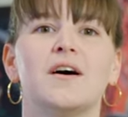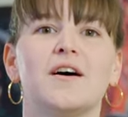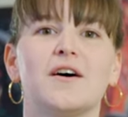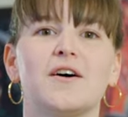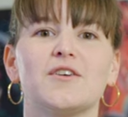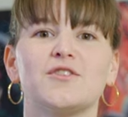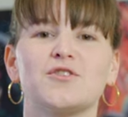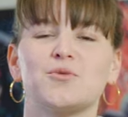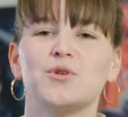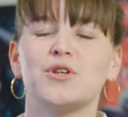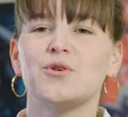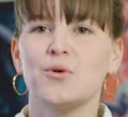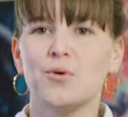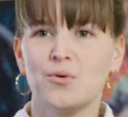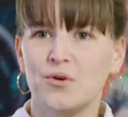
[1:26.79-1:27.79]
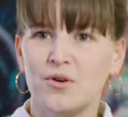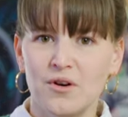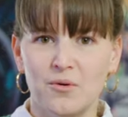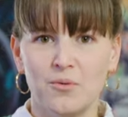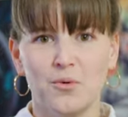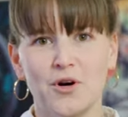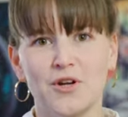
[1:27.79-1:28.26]
Uh, so we don't
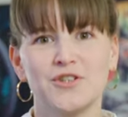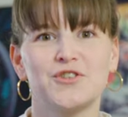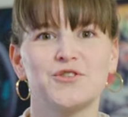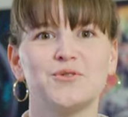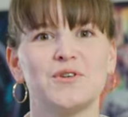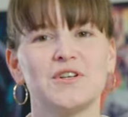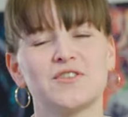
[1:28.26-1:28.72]
want to,